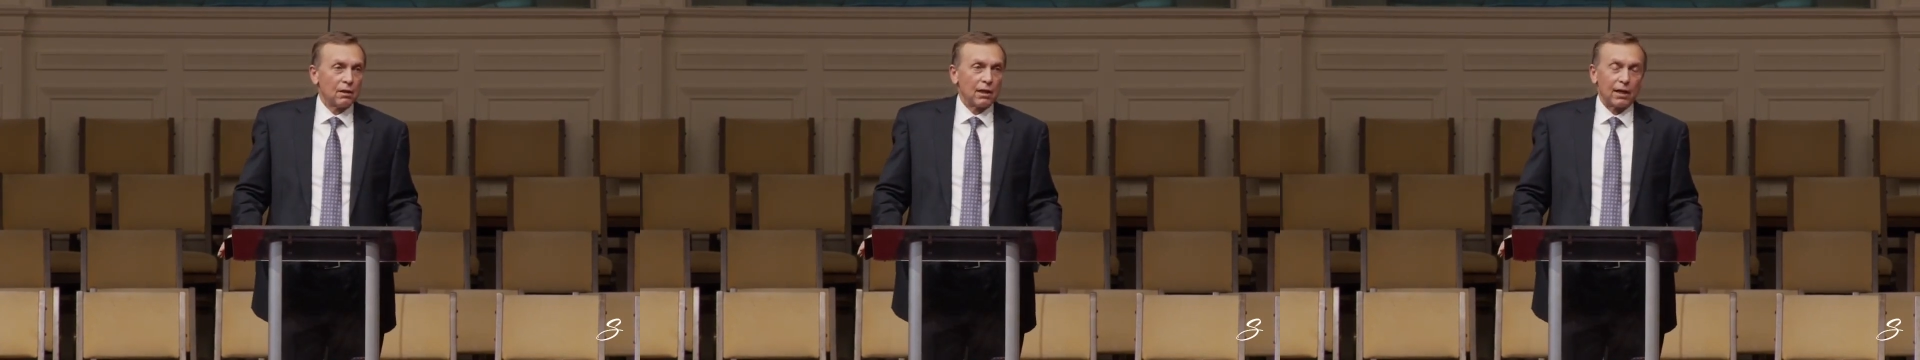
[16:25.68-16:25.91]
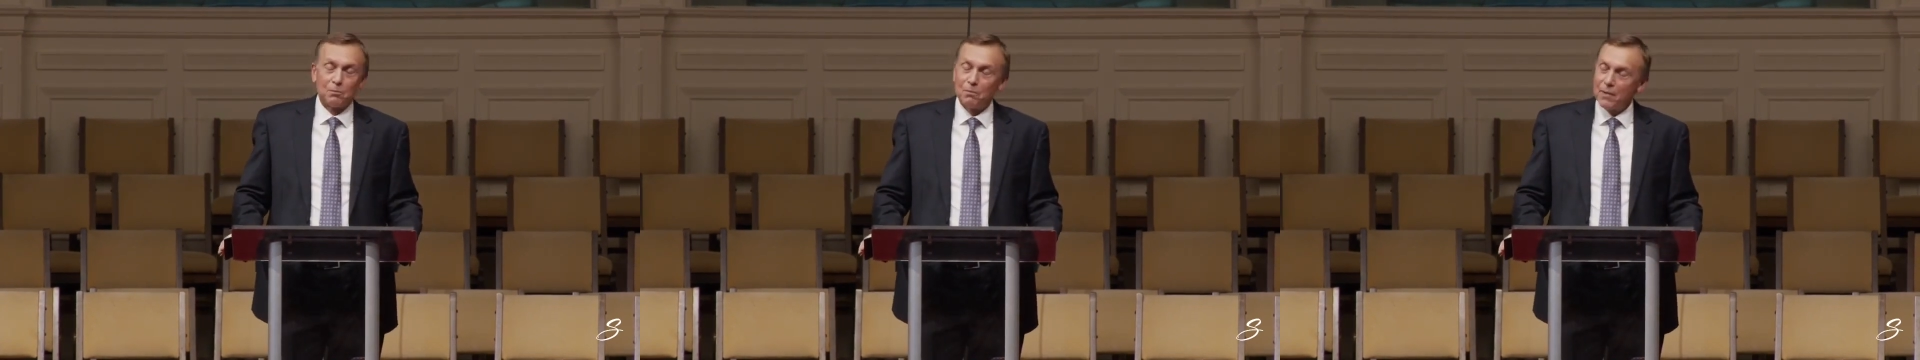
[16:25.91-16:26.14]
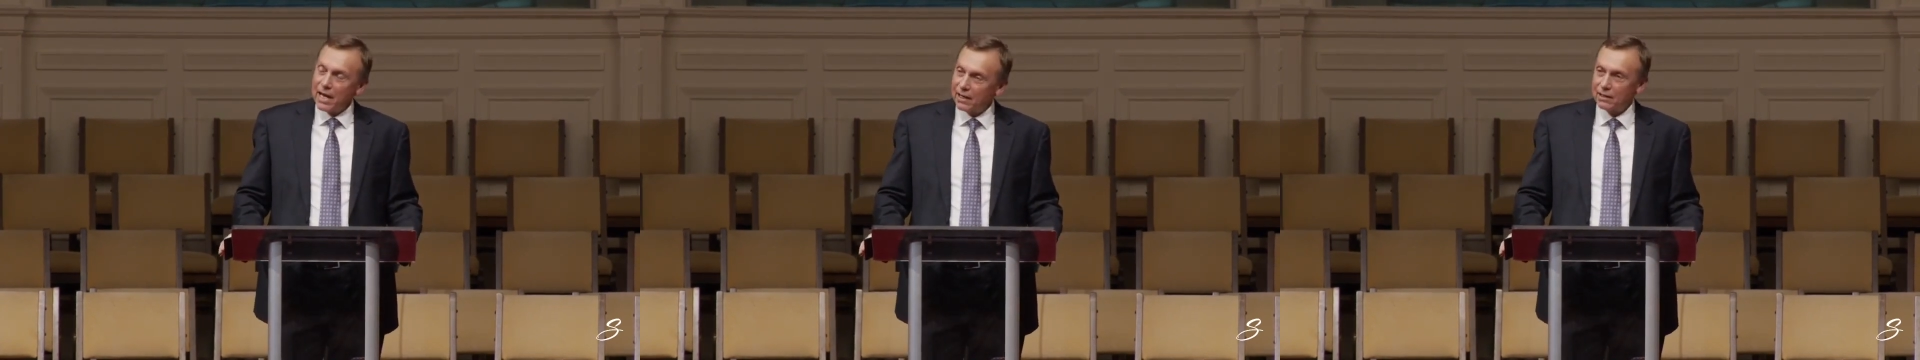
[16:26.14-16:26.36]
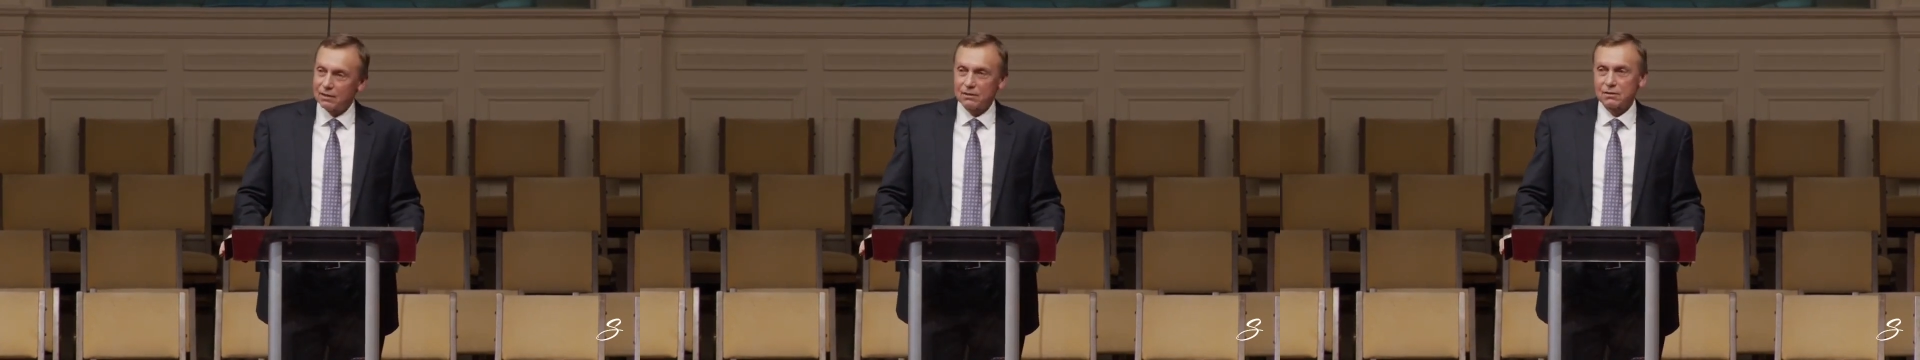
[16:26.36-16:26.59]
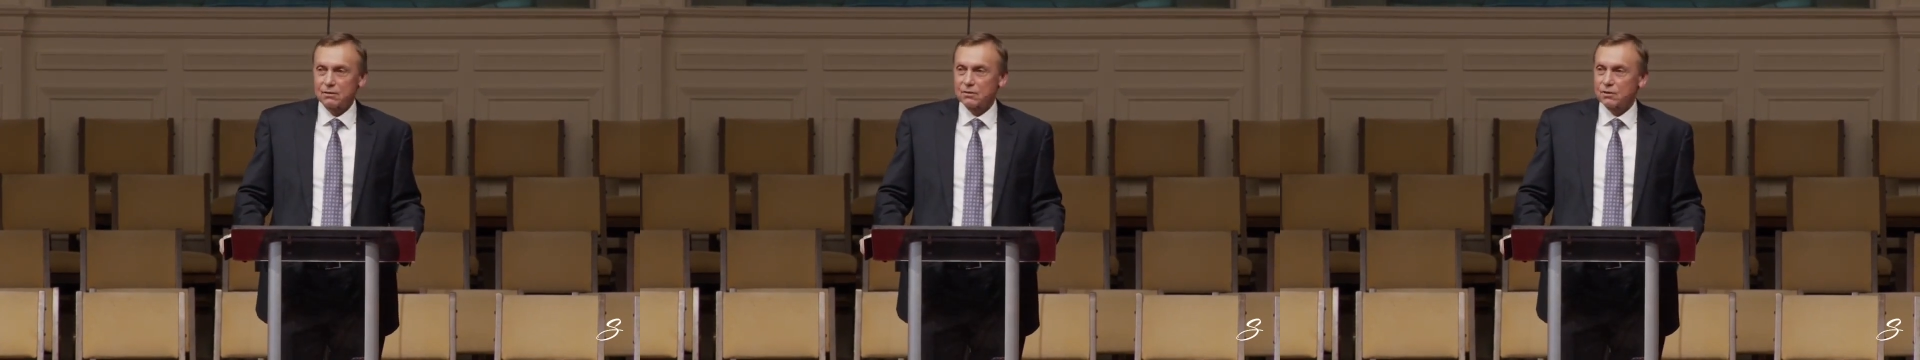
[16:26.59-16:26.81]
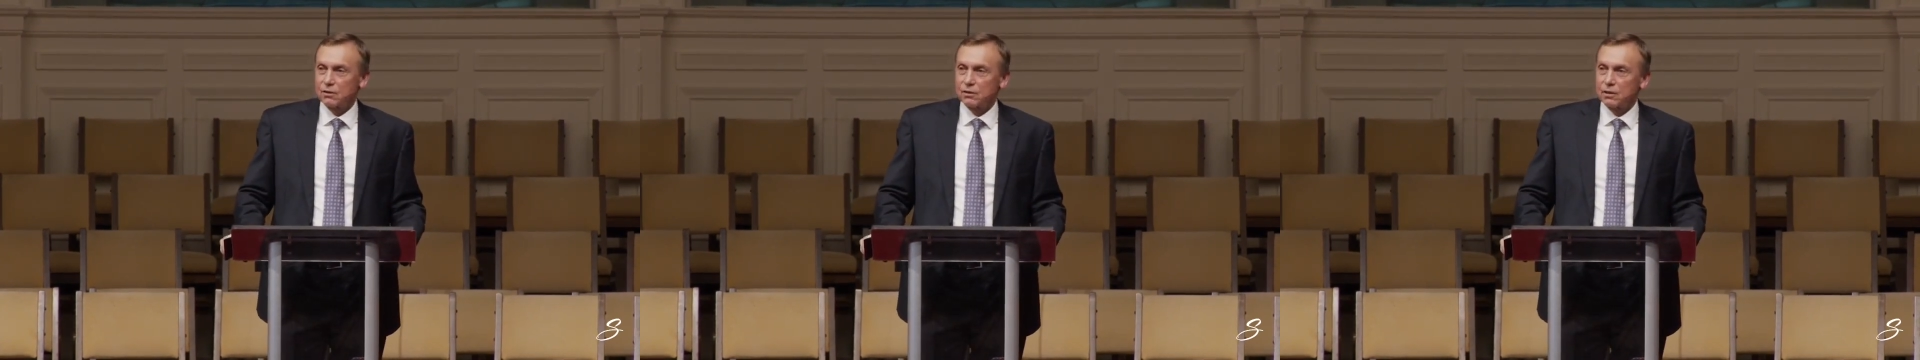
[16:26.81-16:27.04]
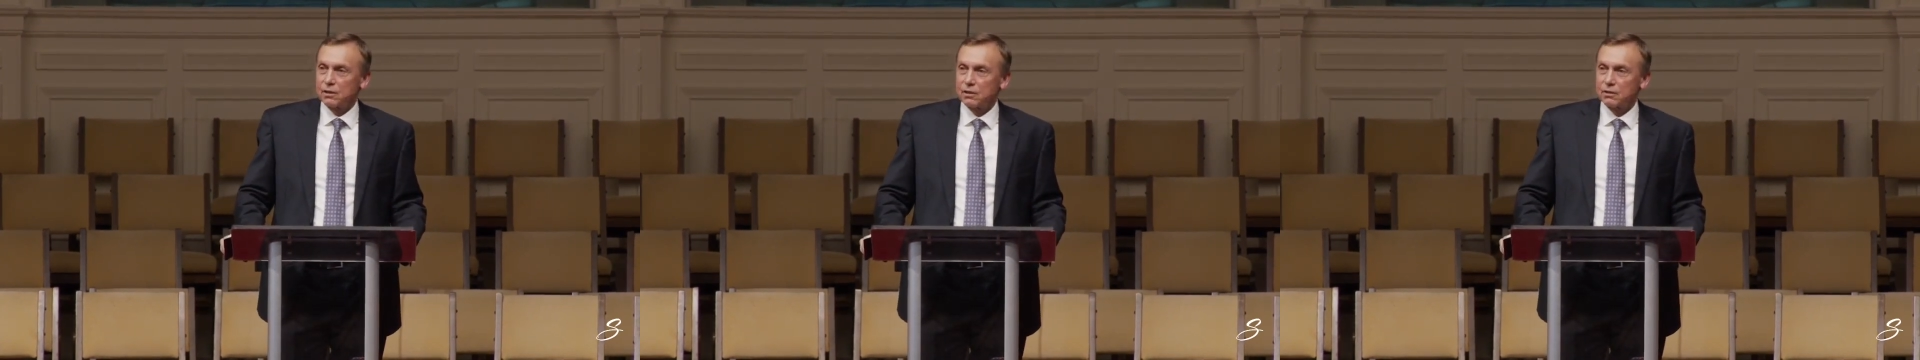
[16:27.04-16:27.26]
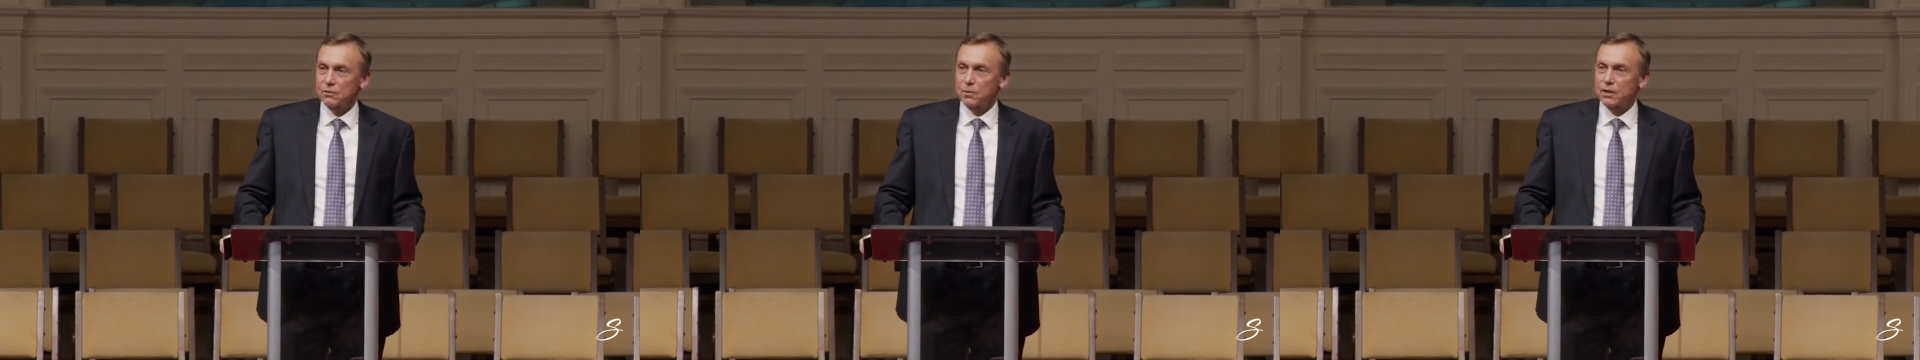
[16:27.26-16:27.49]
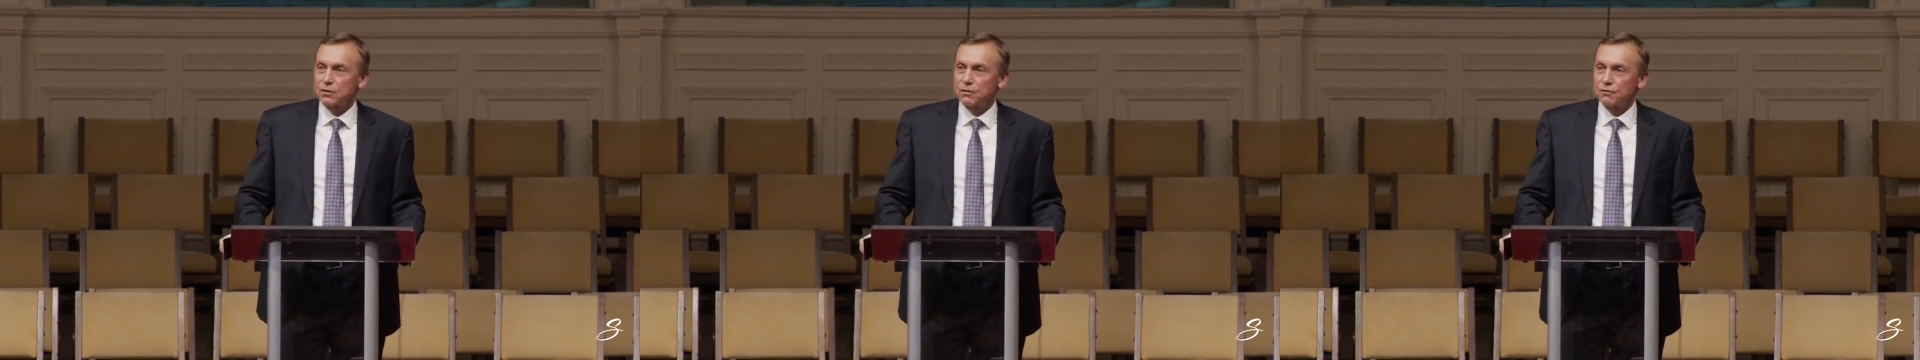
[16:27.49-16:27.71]
And man, it looks good,
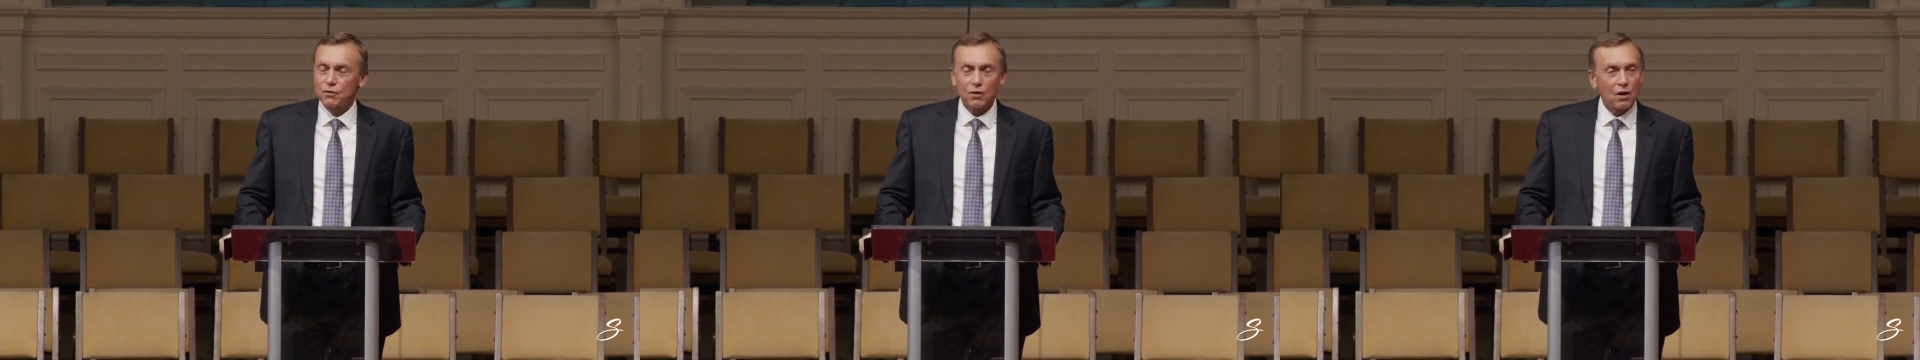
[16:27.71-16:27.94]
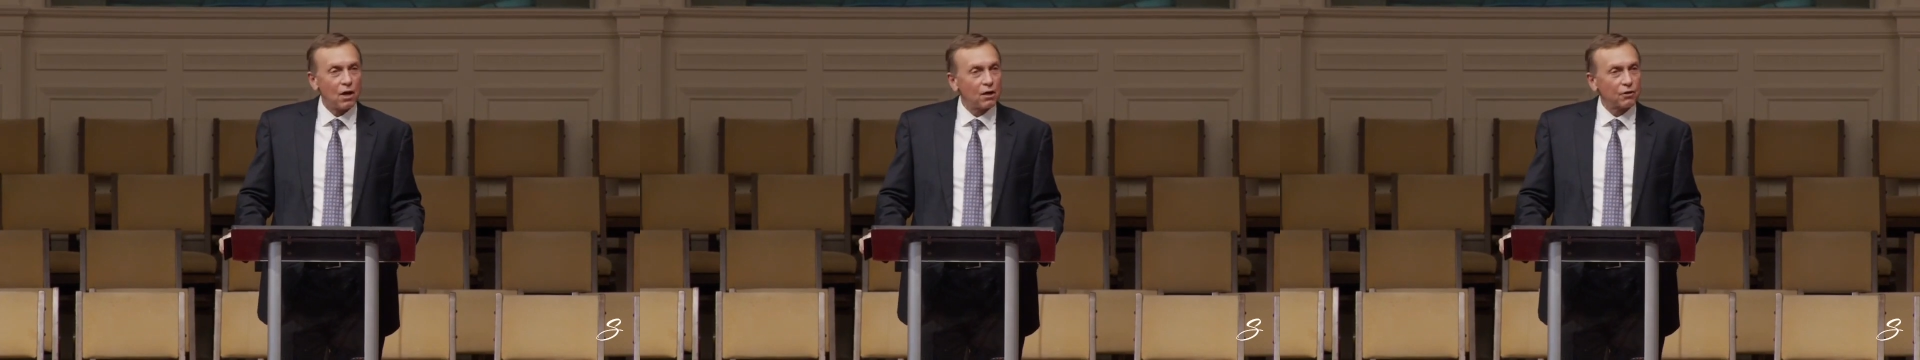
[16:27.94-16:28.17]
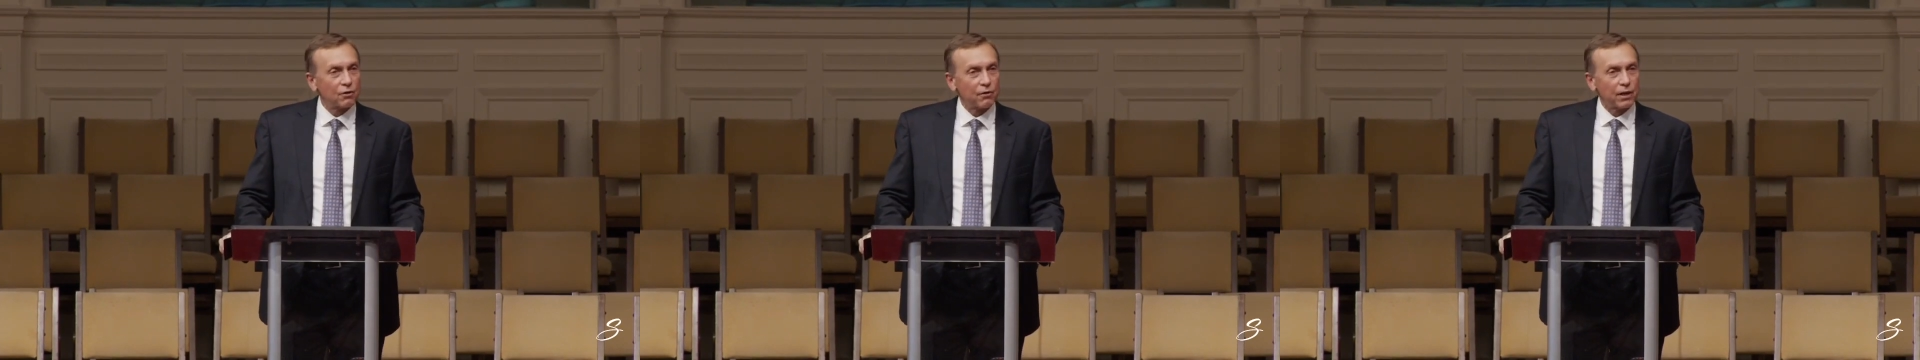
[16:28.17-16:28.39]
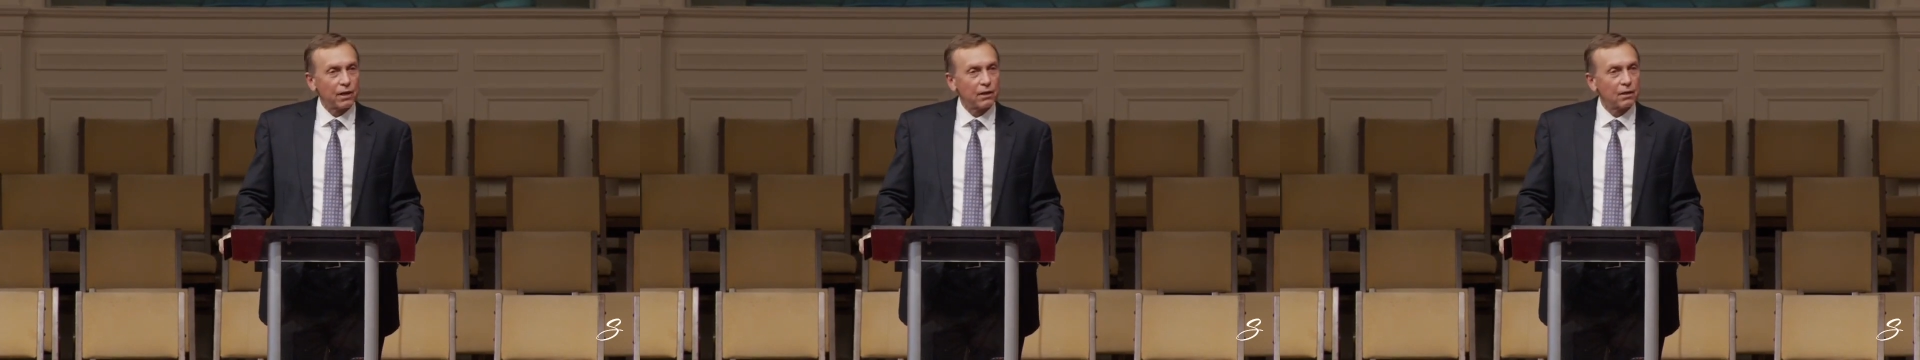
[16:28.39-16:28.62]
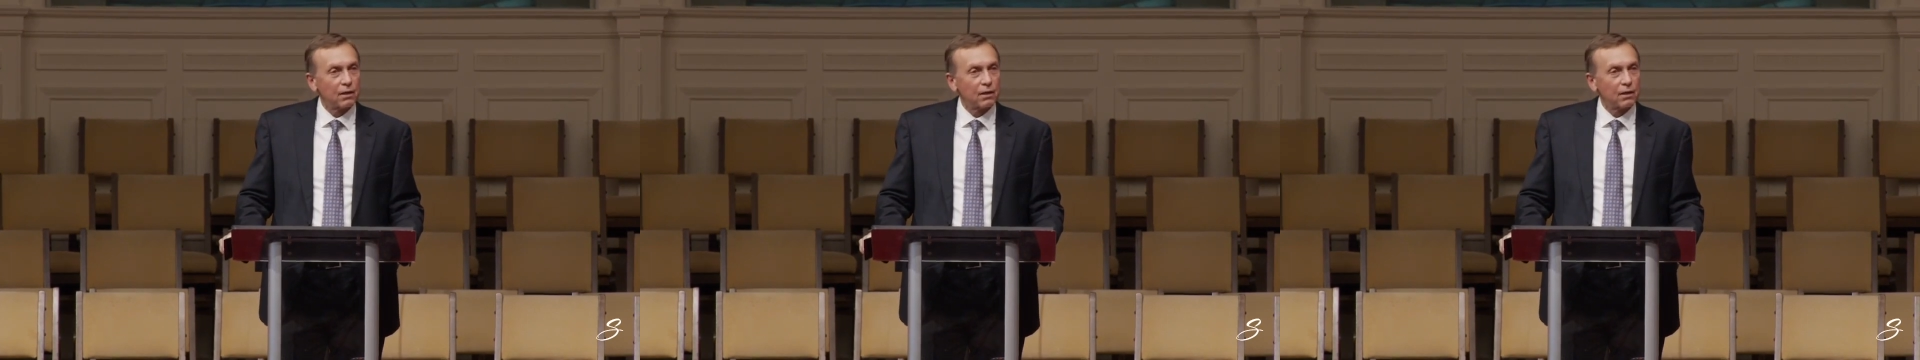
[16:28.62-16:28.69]
especially if you're hungry.